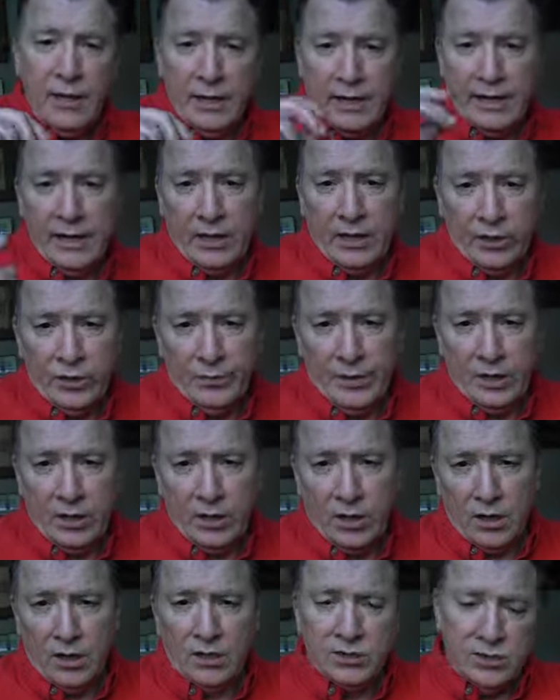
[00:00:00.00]
Get a little bit
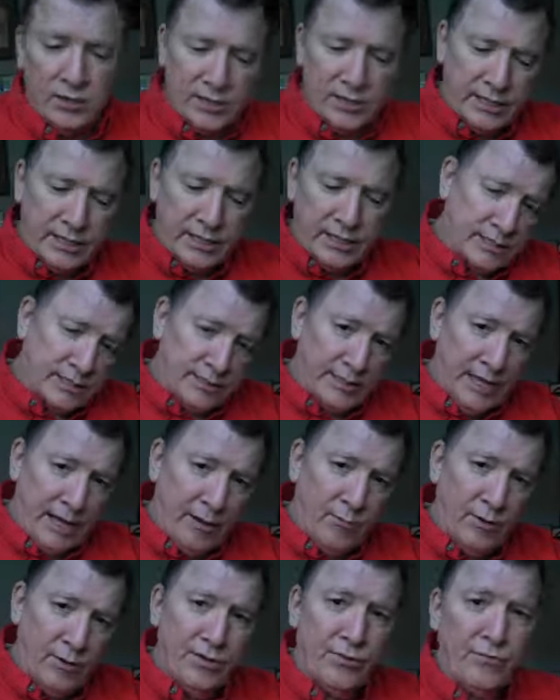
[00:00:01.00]
larger, get
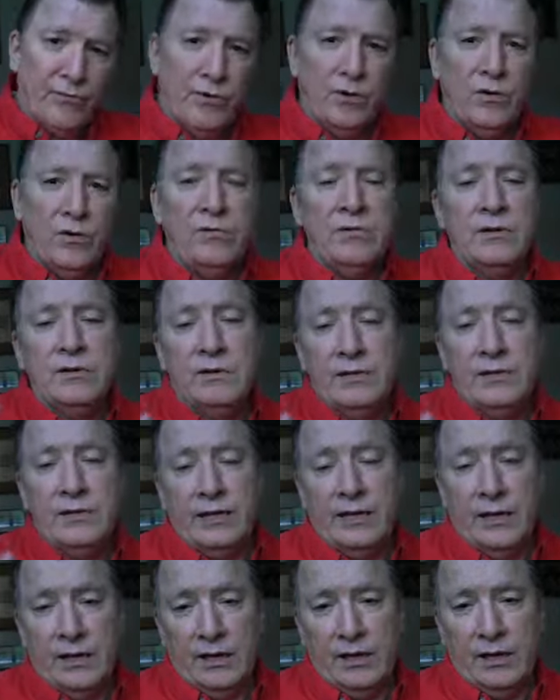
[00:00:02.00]
that one through,
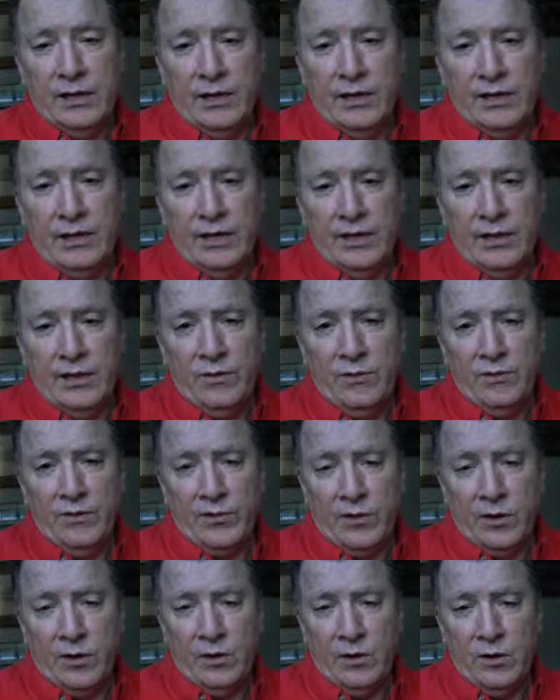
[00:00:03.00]
get another
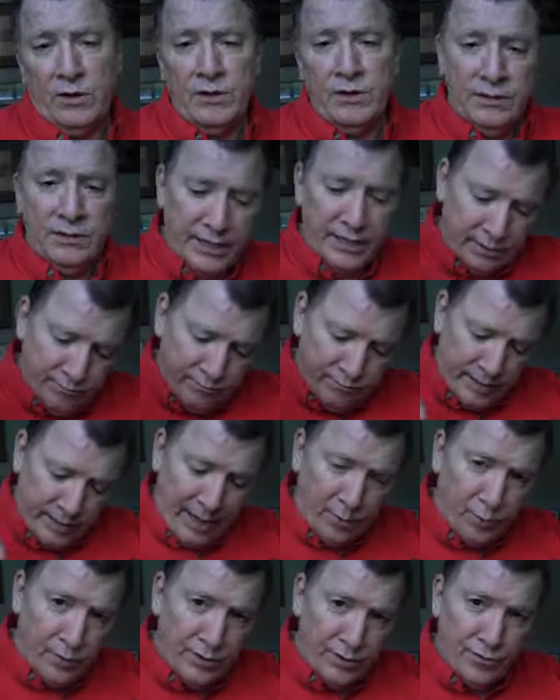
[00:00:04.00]
third one, get
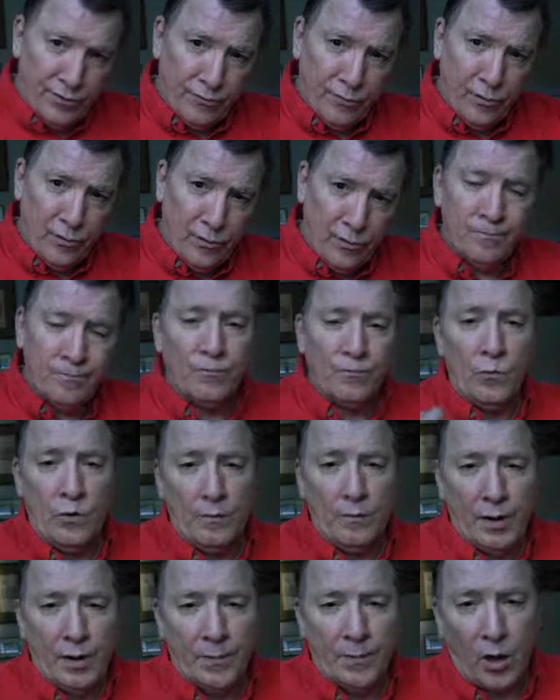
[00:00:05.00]
that one through.
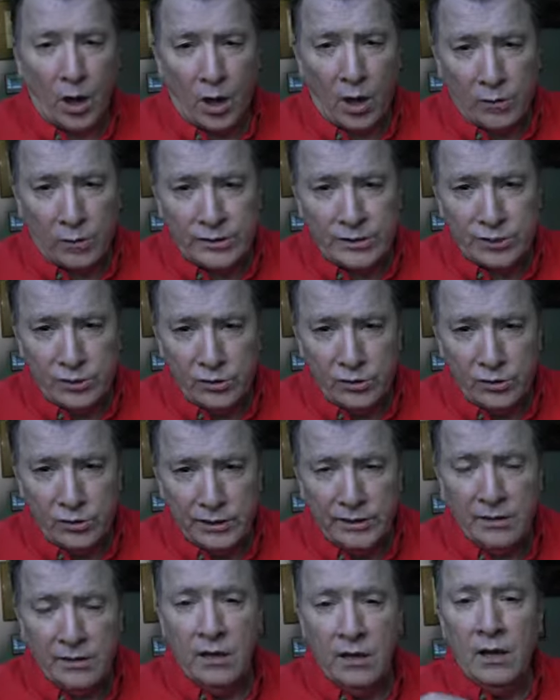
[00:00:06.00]
Remember, always
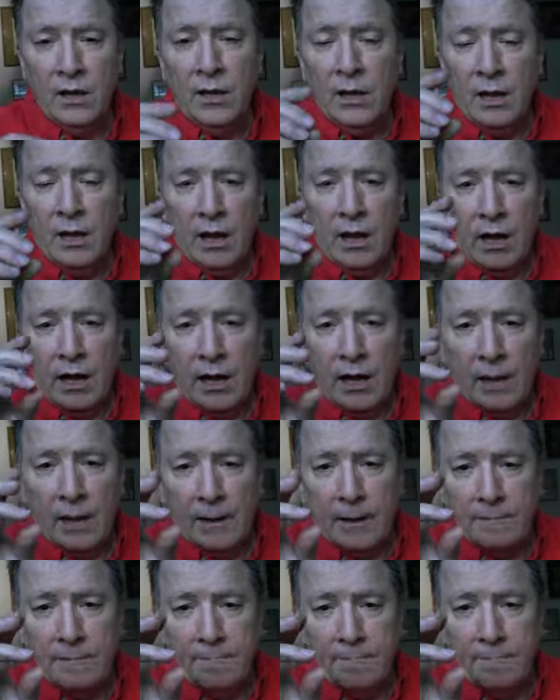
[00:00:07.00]
using
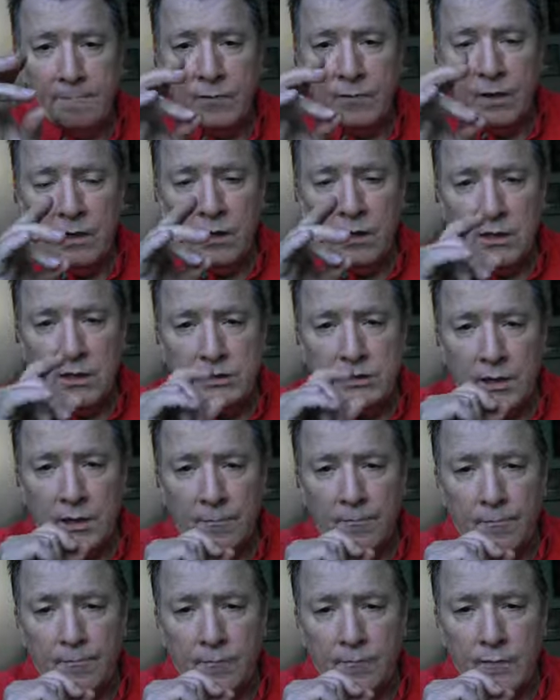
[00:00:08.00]

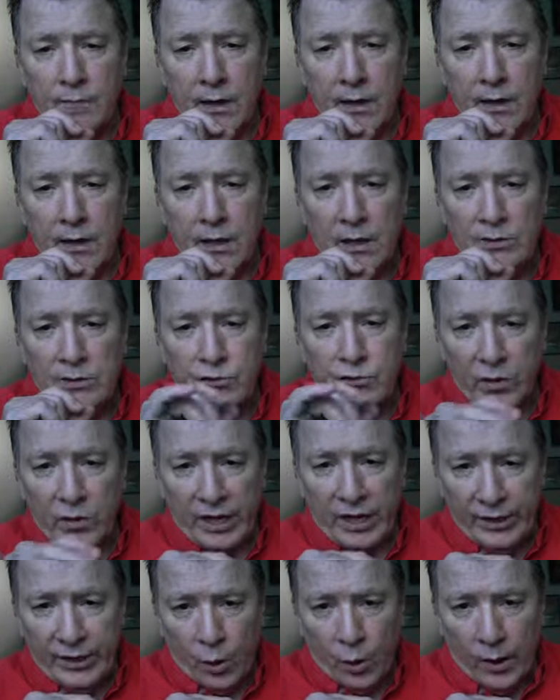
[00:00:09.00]
some
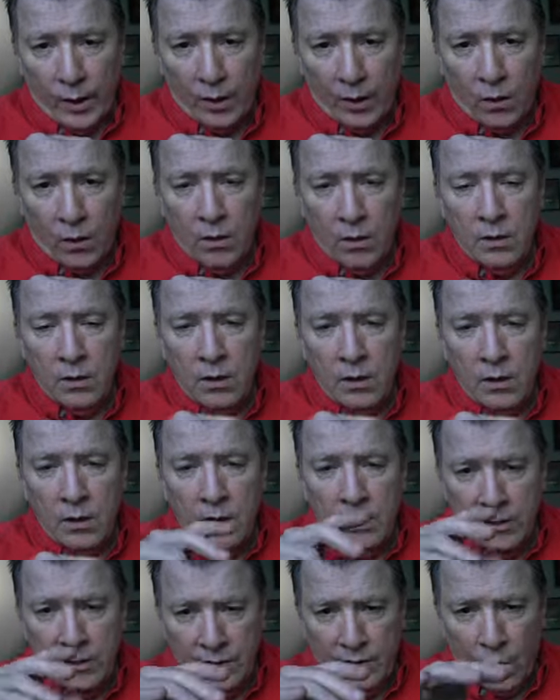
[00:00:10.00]
drilling oil.
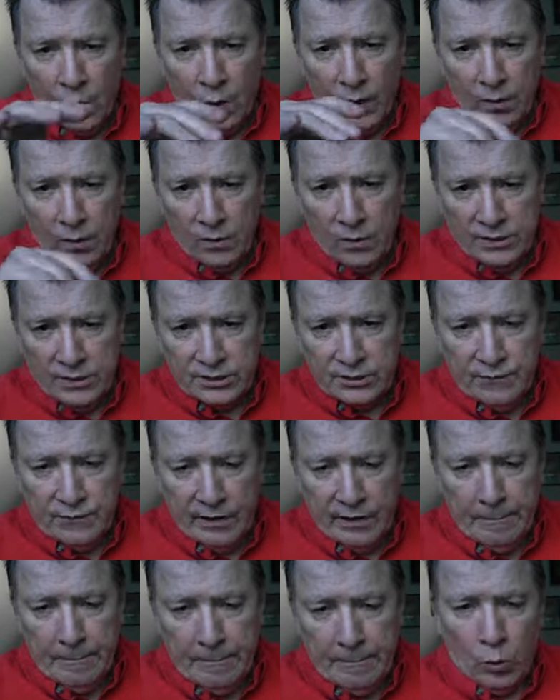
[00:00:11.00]
Oil is
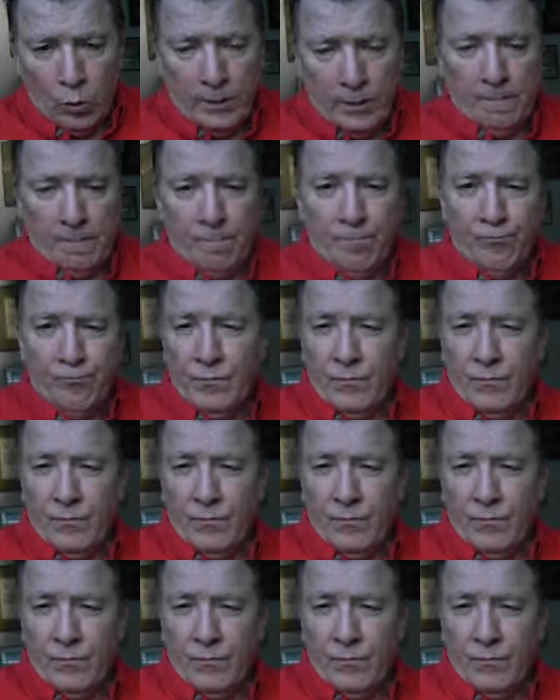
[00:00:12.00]
very important.